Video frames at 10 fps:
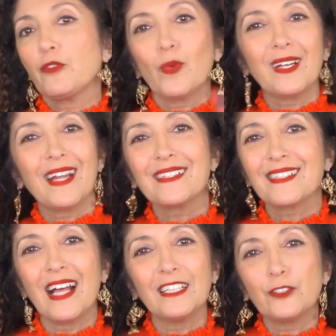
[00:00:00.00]
If you want a nice
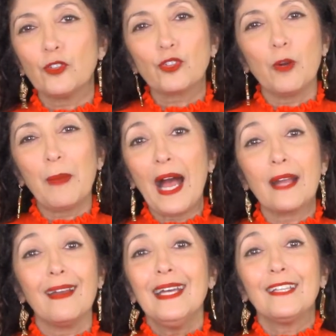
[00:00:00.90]
solid neutral bag